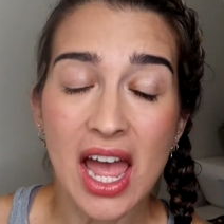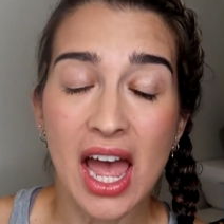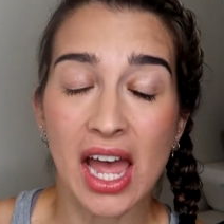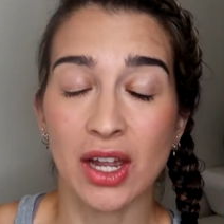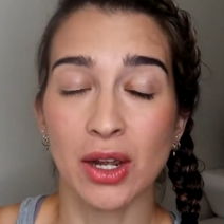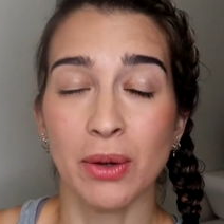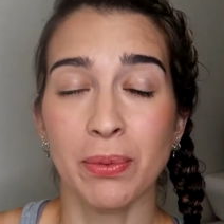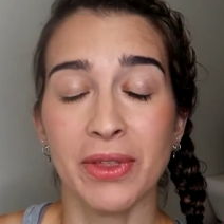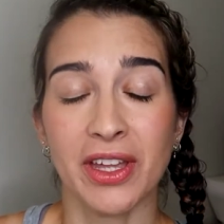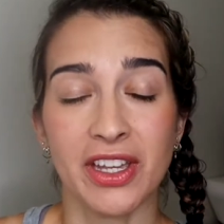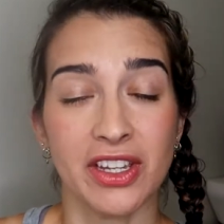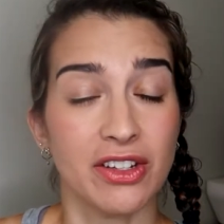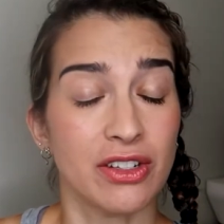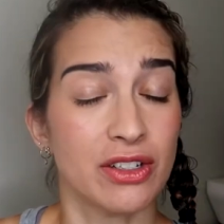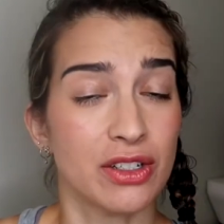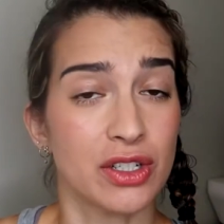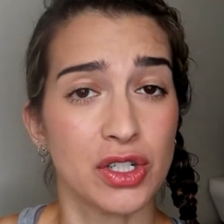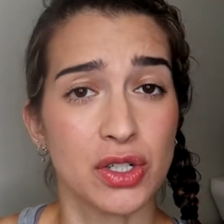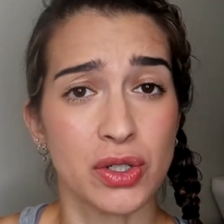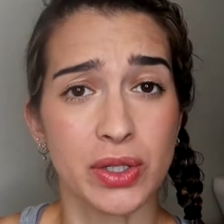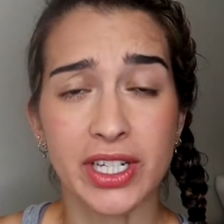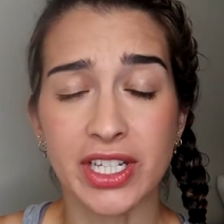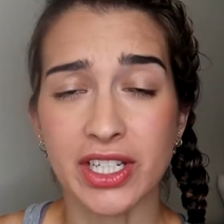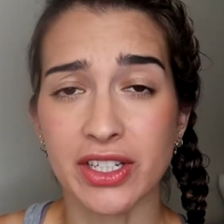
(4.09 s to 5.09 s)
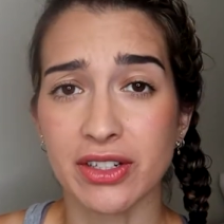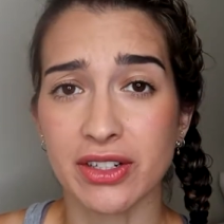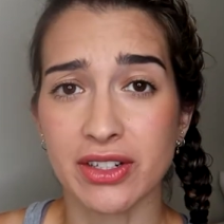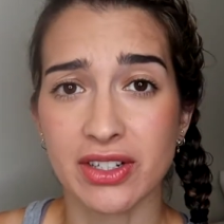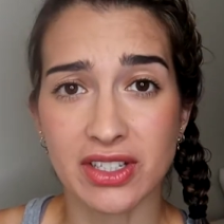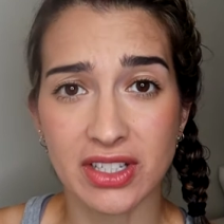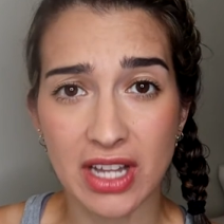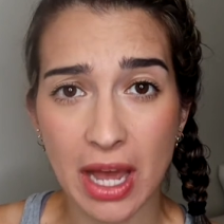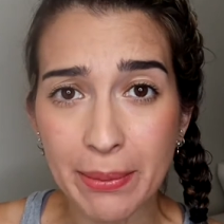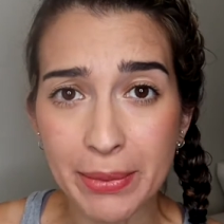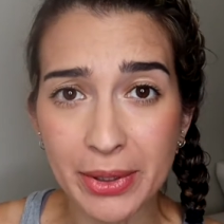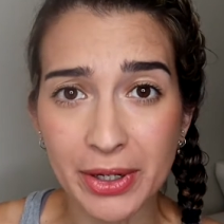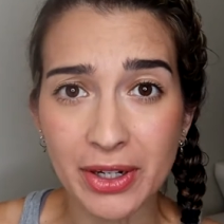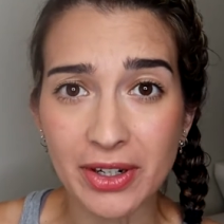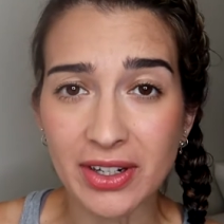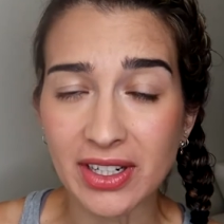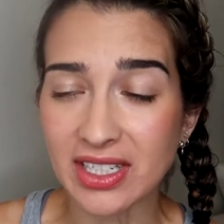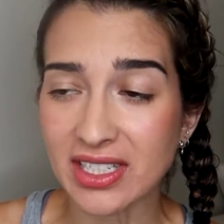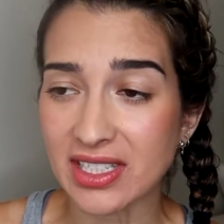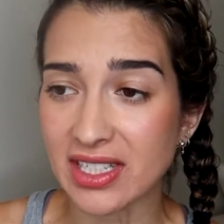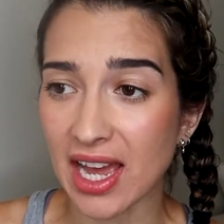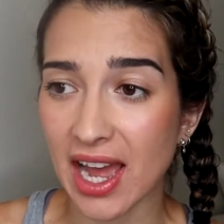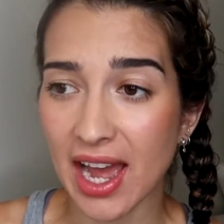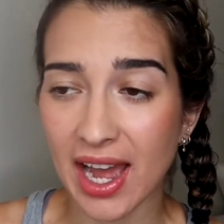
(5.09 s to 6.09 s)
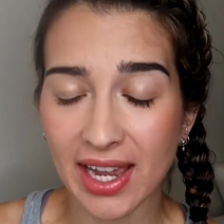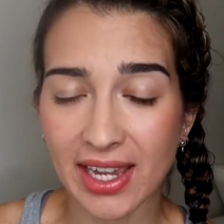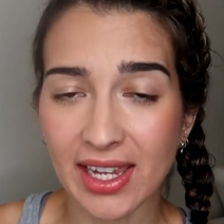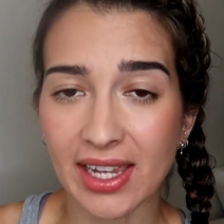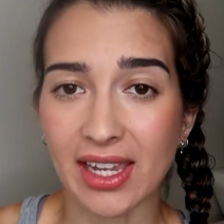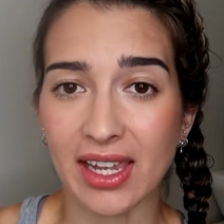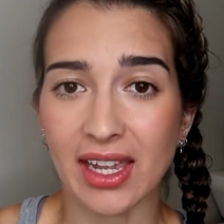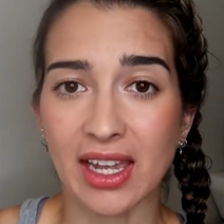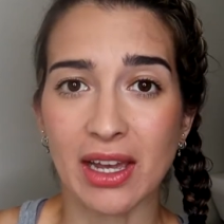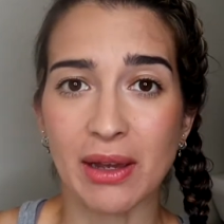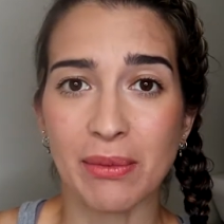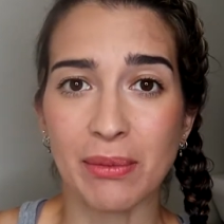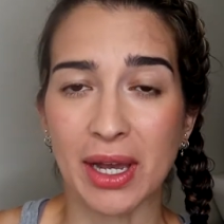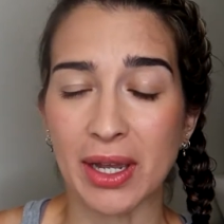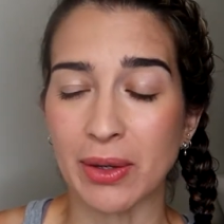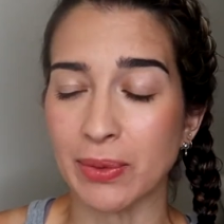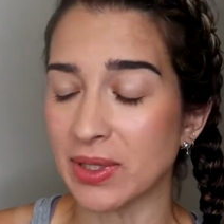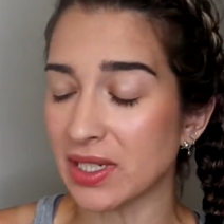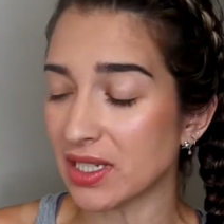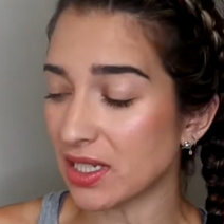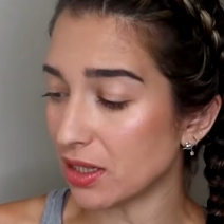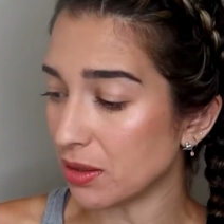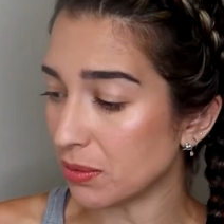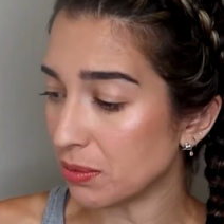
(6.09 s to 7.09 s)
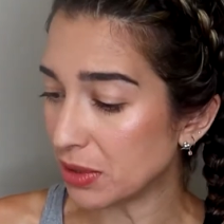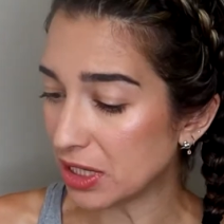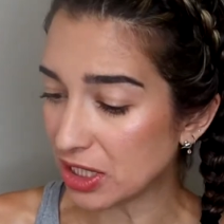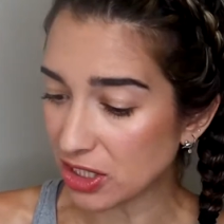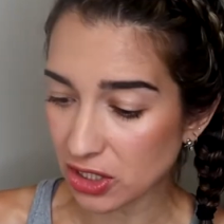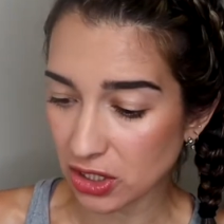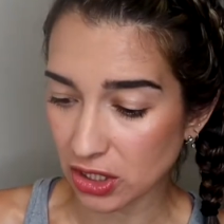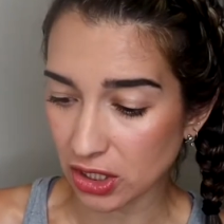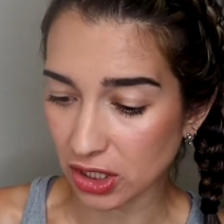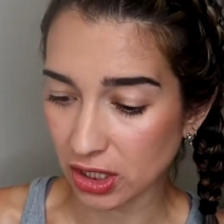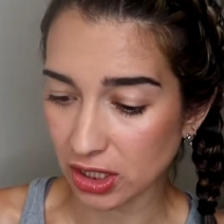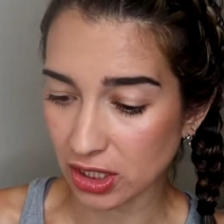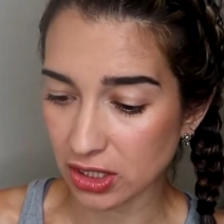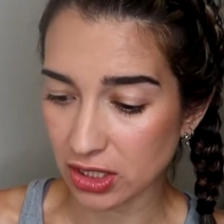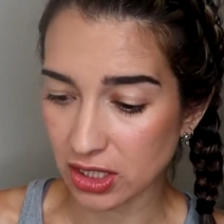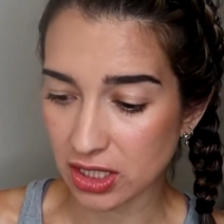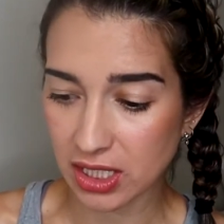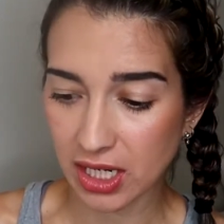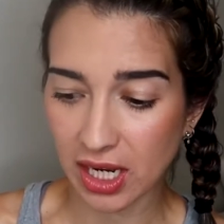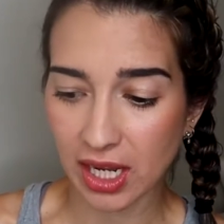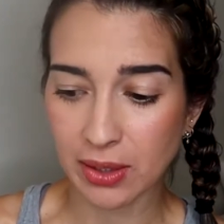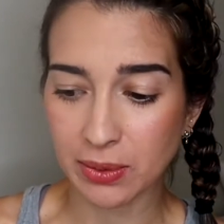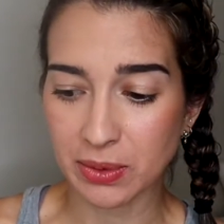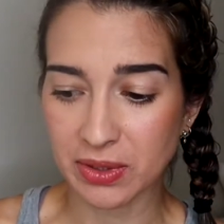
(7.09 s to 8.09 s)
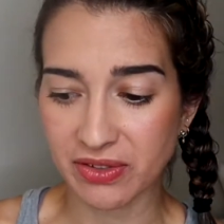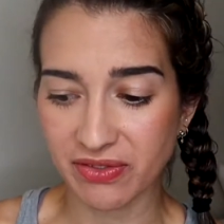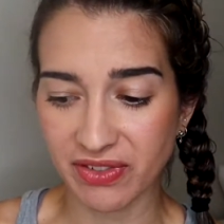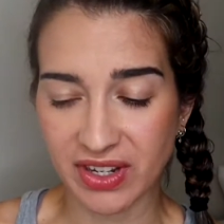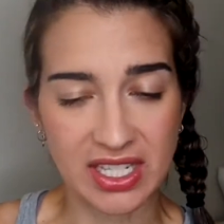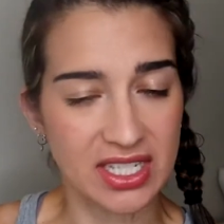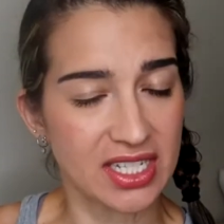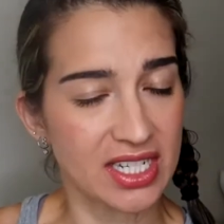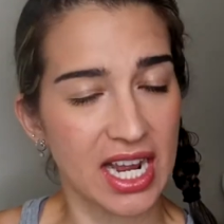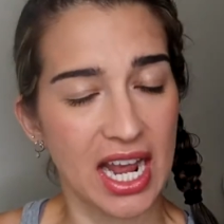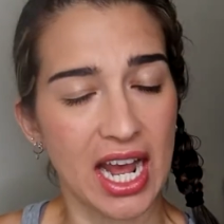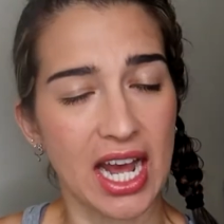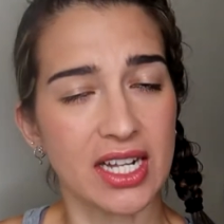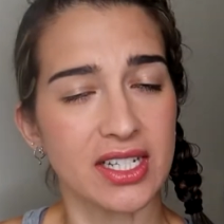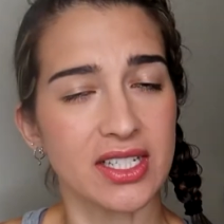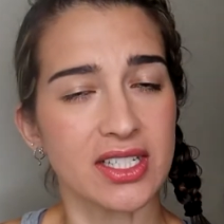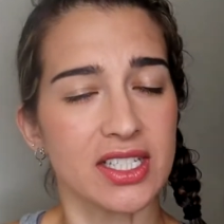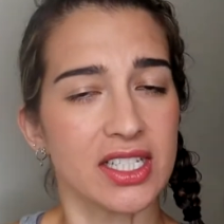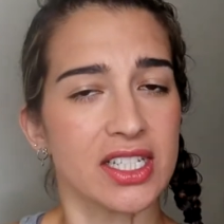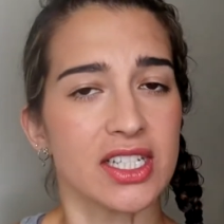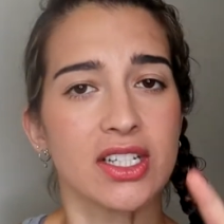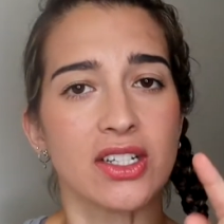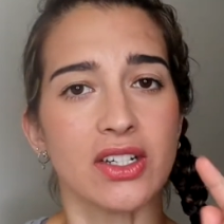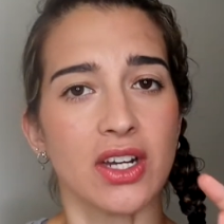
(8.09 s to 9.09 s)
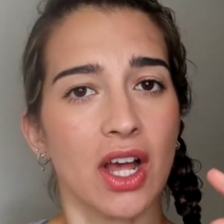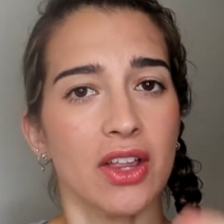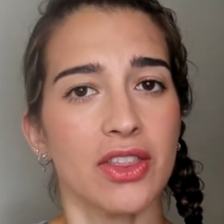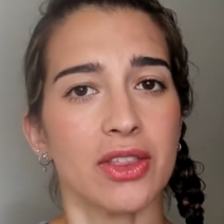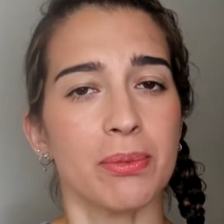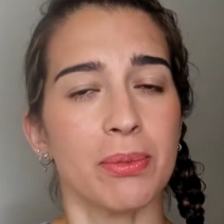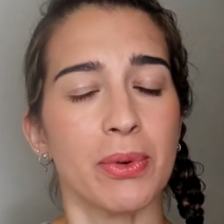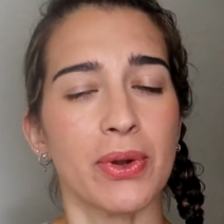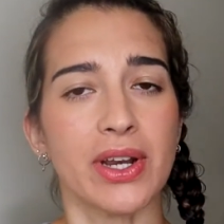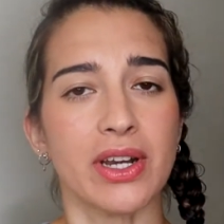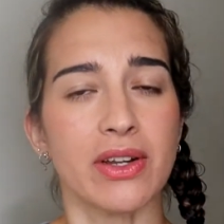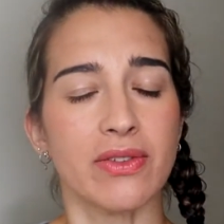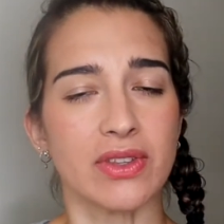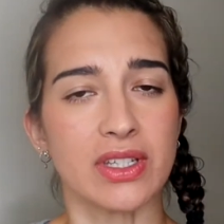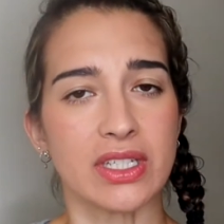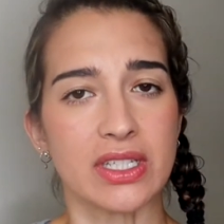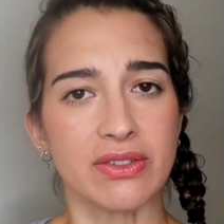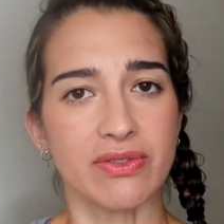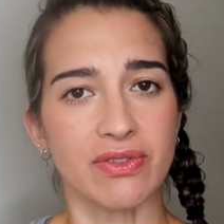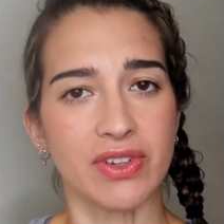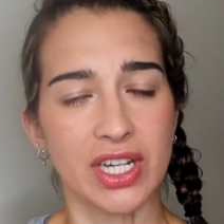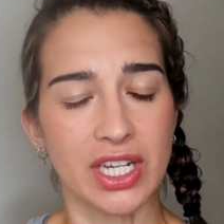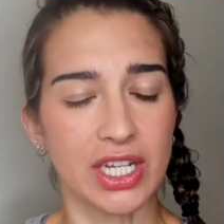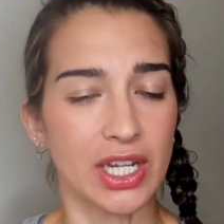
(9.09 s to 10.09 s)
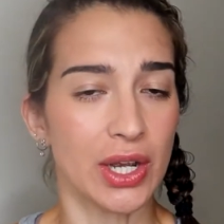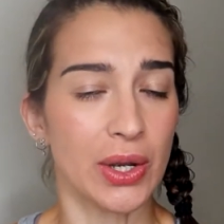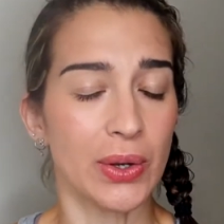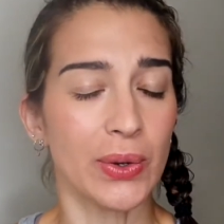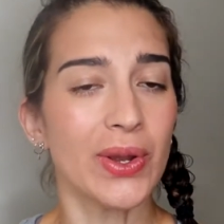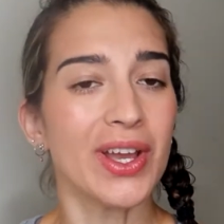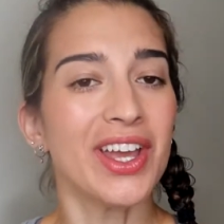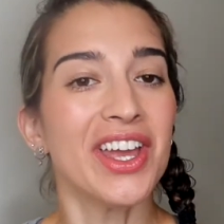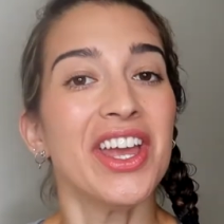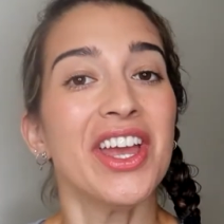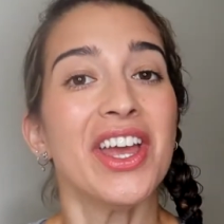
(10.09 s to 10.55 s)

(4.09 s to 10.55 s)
I hope that you're enjoying your summer, because I am. I went to the beach earlier today. It was fantastic. Not the point of this video.